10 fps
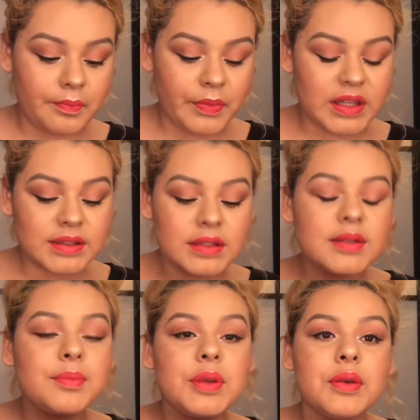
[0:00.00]
This is
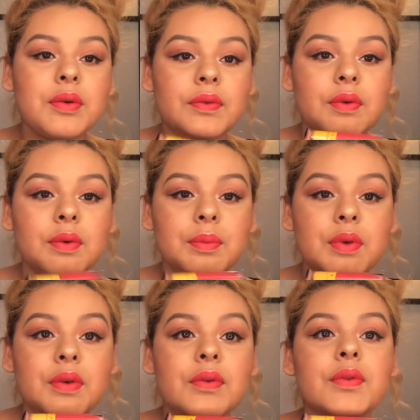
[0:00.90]
a beautiful,
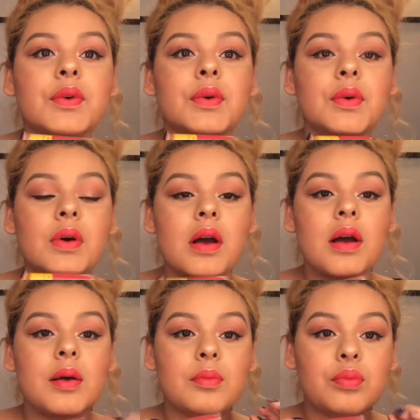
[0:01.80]
beautiful,
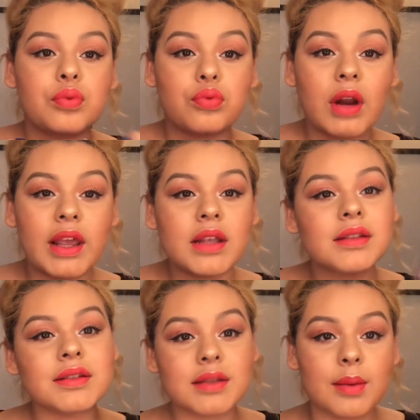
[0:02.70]
bright,
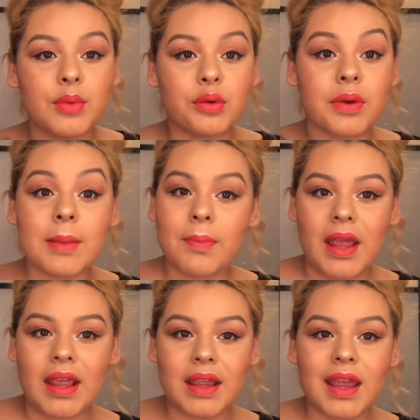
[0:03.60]
summery
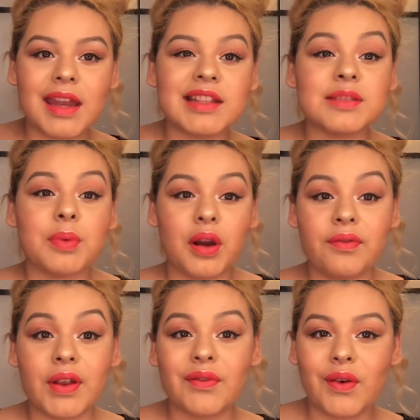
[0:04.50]
pink, and it's
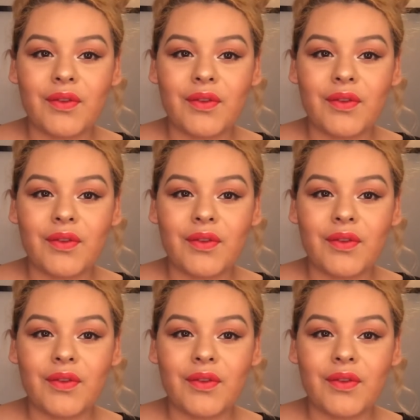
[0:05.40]
perfect for